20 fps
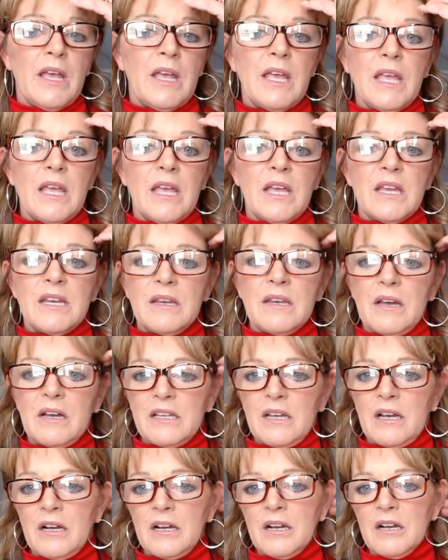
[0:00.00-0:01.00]
And
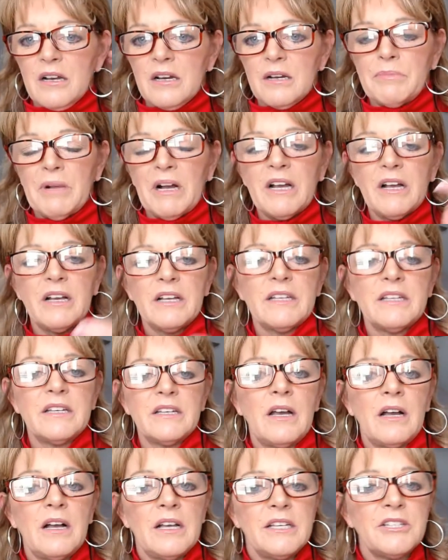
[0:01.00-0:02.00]

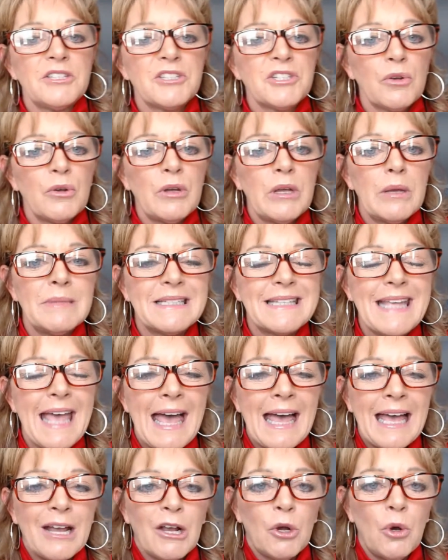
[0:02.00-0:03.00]
my Instagram is
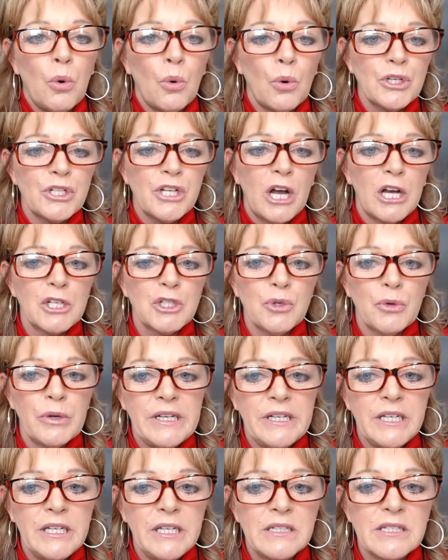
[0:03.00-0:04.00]

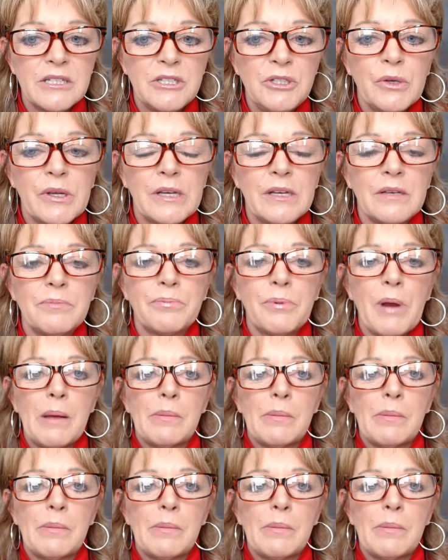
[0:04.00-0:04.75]
@core.trainings, and you can